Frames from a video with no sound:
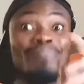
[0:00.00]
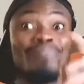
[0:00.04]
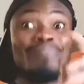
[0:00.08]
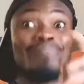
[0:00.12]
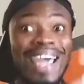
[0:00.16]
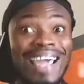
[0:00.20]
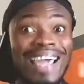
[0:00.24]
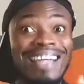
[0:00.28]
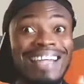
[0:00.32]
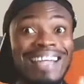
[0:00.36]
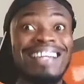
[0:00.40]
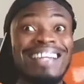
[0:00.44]

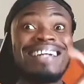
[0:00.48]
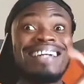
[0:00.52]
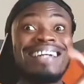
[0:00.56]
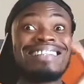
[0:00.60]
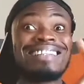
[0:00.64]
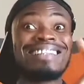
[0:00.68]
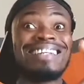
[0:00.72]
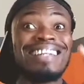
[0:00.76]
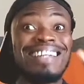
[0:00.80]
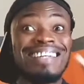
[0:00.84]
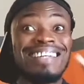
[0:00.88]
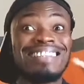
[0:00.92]
men,
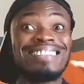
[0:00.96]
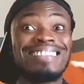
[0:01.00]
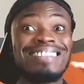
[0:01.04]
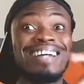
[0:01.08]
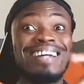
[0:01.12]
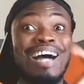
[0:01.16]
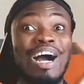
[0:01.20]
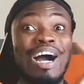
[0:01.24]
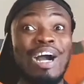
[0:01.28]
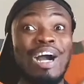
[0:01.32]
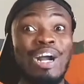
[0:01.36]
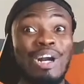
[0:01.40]
because it's
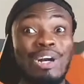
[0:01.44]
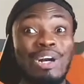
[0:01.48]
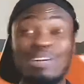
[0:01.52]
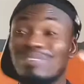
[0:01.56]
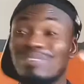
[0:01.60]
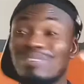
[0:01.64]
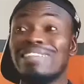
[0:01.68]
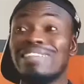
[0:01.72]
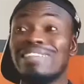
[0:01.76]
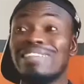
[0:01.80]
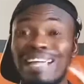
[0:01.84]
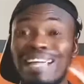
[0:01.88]
a
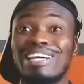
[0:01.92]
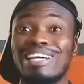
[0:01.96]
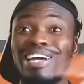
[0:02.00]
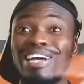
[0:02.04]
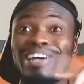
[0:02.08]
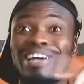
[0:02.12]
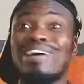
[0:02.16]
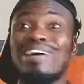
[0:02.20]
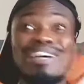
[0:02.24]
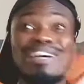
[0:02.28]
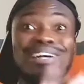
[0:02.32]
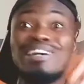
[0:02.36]

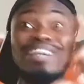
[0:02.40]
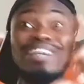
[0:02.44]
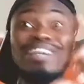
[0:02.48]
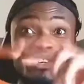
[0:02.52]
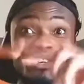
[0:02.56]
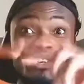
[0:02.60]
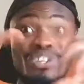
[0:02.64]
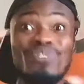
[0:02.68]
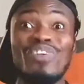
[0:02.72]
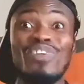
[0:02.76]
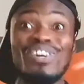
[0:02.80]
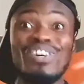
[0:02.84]

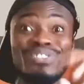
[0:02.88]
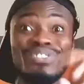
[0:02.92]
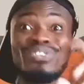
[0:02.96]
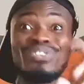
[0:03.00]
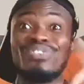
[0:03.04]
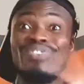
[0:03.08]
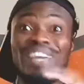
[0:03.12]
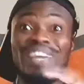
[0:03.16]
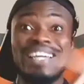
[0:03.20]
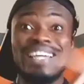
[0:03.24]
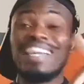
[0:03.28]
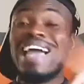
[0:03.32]
universal
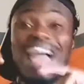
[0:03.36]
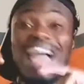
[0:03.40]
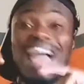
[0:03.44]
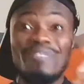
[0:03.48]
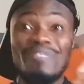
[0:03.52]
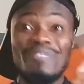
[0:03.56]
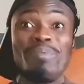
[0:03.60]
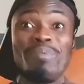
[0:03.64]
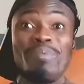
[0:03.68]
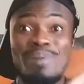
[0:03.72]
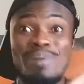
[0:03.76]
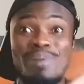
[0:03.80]
thing.
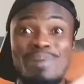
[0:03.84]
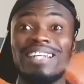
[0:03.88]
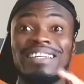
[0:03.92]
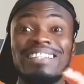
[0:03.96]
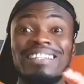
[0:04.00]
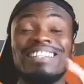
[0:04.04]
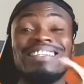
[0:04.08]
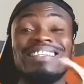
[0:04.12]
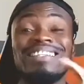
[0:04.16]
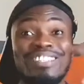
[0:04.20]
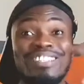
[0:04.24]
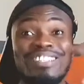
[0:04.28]
Everybody
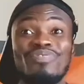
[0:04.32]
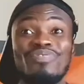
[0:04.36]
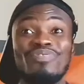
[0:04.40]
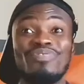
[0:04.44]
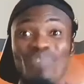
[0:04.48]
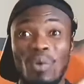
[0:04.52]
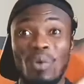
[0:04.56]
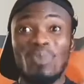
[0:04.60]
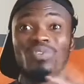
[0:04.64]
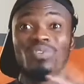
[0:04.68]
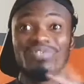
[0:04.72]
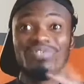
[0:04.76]
is
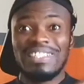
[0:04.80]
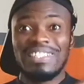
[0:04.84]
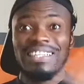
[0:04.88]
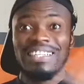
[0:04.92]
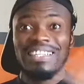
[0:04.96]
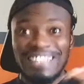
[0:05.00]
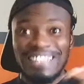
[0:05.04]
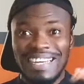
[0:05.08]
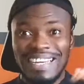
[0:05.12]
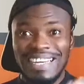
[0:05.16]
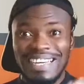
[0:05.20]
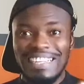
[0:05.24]
involved in
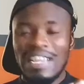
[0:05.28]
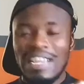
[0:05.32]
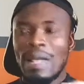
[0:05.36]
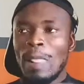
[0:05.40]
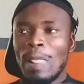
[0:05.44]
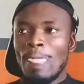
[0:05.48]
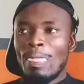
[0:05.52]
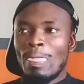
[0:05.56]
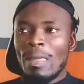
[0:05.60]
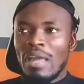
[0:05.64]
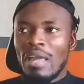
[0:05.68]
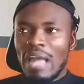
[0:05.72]
it.
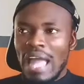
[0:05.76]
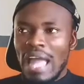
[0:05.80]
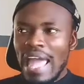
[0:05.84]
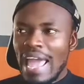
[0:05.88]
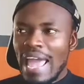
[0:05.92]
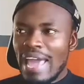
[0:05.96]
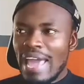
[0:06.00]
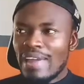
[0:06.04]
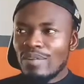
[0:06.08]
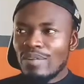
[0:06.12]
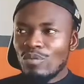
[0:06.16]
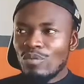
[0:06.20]

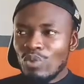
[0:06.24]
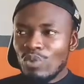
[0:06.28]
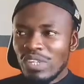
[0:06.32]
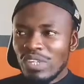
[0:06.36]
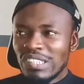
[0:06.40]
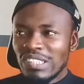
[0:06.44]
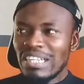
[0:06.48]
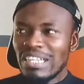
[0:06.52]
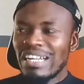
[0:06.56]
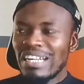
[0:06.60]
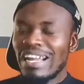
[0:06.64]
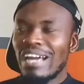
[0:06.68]
And I want
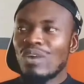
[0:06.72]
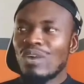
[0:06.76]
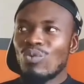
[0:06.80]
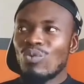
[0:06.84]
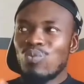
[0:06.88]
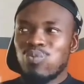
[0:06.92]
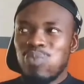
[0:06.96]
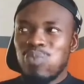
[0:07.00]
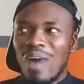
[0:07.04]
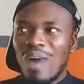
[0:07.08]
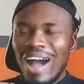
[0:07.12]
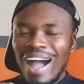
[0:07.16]
to say,
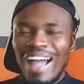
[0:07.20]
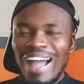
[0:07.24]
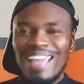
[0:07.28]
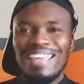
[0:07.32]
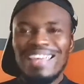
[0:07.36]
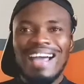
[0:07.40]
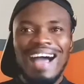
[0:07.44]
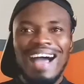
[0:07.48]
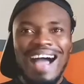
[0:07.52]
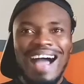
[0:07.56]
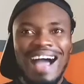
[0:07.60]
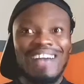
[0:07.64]
why
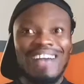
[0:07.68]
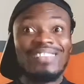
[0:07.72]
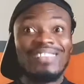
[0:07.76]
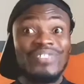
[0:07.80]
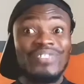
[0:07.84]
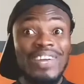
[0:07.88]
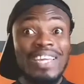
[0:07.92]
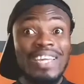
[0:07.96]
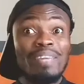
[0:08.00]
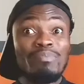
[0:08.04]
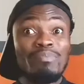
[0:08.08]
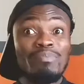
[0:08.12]
are
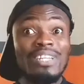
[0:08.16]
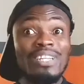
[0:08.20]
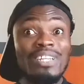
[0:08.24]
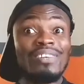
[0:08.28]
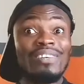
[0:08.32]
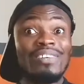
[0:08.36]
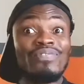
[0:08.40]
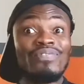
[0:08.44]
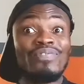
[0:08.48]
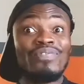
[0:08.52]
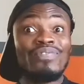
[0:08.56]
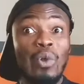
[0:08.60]
they being
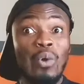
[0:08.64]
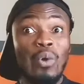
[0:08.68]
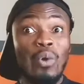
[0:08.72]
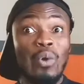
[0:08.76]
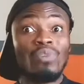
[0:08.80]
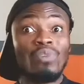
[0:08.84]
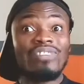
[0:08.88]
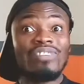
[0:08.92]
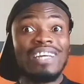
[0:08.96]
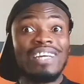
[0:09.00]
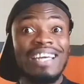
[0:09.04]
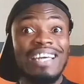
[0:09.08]

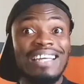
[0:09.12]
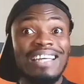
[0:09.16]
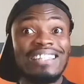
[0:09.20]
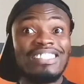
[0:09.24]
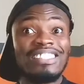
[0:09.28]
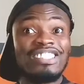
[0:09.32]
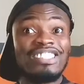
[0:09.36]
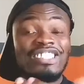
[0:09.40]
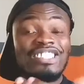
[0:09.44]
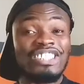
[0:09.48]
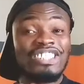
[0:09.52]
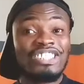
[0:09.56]
involved in
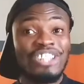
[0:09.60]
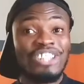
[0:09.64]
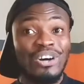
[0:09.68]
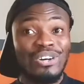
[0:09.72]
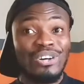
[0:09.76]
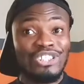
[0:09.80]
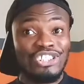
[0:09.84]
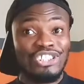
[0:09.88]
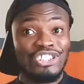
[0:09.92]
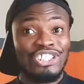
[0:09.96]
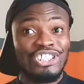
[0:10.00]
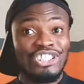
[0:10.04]

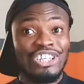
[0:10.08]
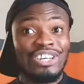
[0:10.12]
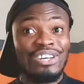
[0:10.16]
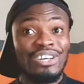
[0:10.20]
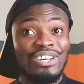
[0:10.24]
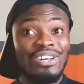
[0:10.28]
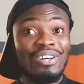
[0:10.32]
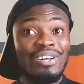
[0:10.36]
such